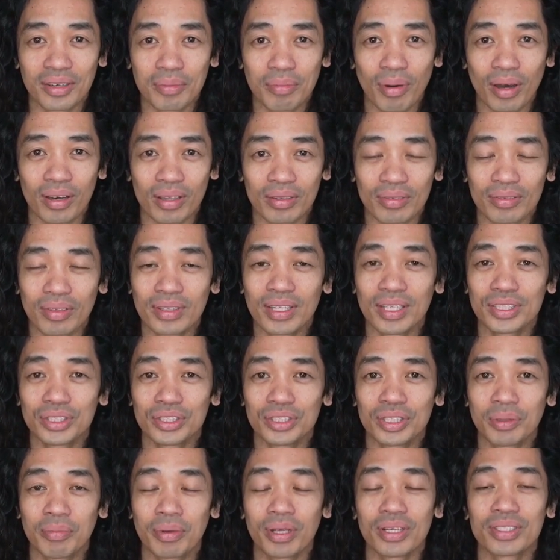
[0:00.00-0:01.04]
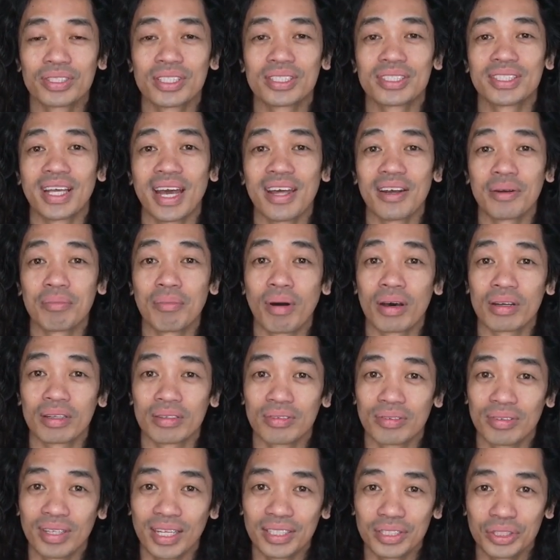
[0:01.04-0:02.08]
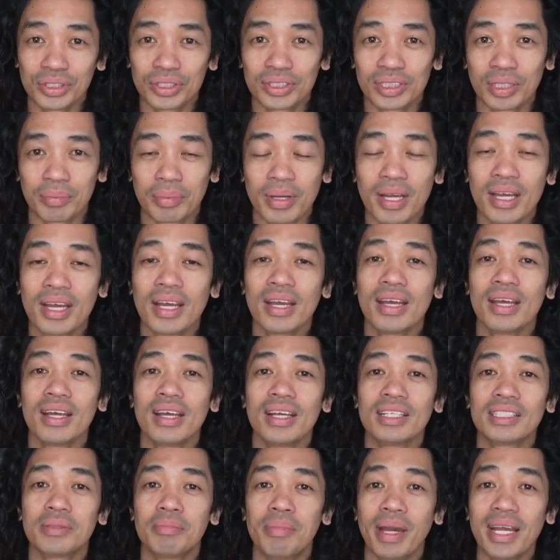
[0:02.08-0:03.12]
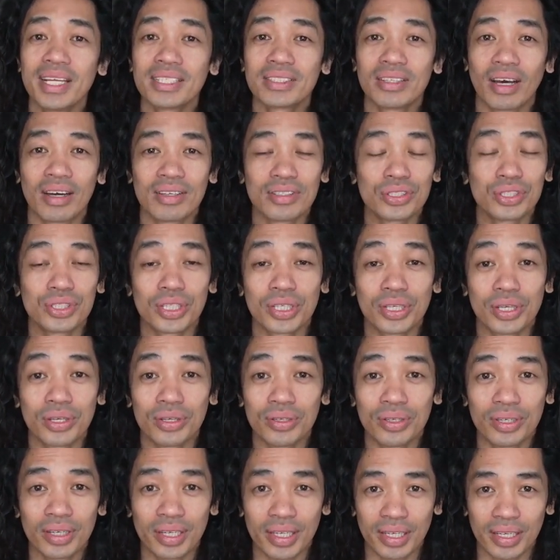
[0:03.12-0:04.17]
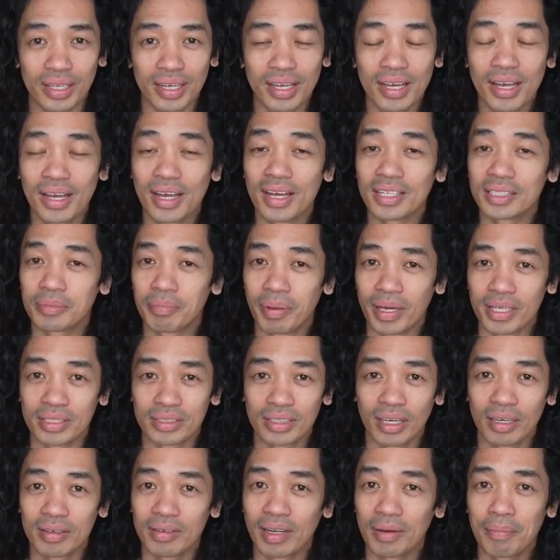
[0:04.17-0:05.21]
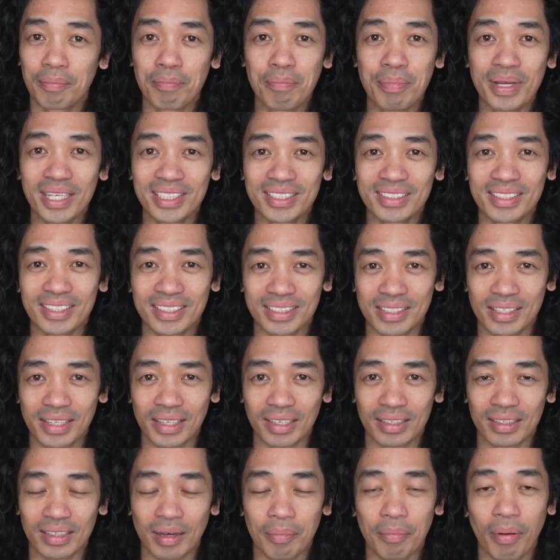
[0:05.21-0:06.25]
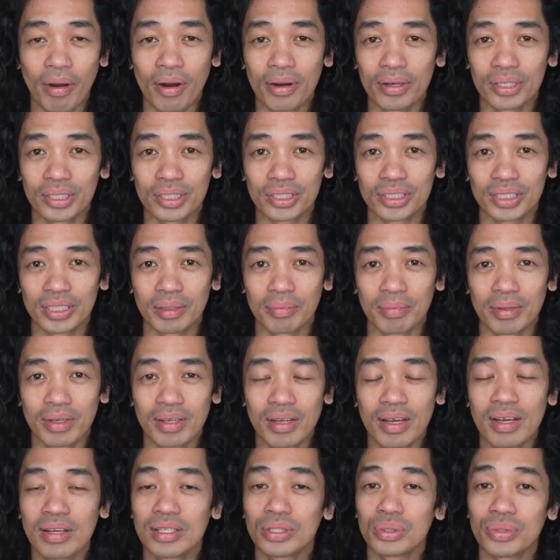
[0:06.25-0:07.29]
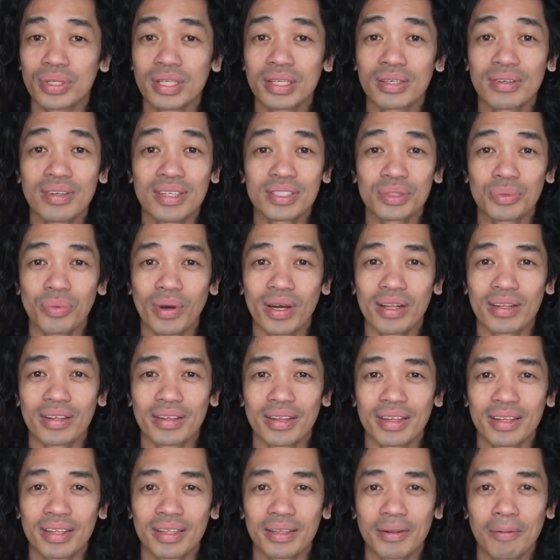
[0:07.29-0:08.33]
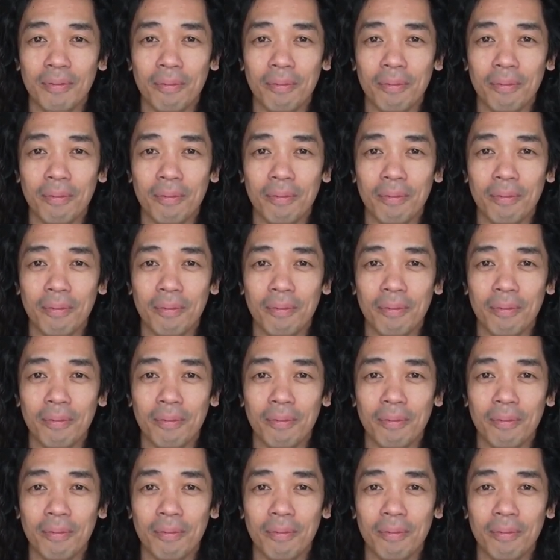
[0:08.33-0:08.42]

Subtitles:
model relationship because the standard model relationship is based on security. It's based on a business deal, a partnership to increase wealth,